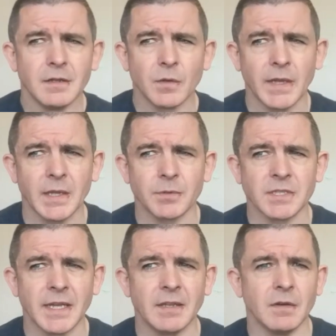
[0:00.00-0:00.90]

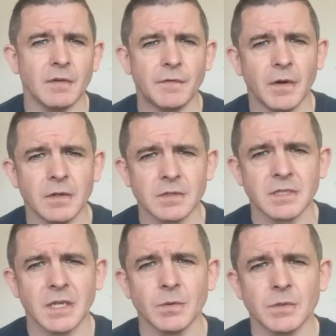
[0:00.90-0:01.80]
20% of fungal
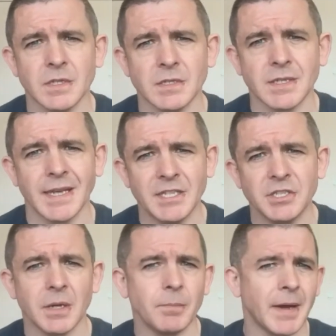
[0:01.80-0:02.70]
sequences in
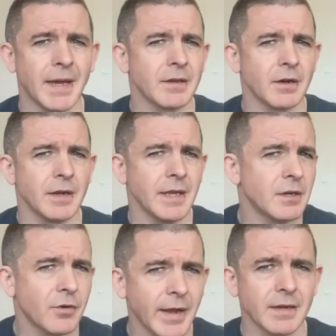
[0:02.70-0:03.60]
GenBank are
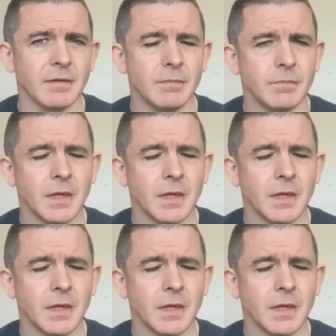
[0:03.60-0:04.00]
incorrect,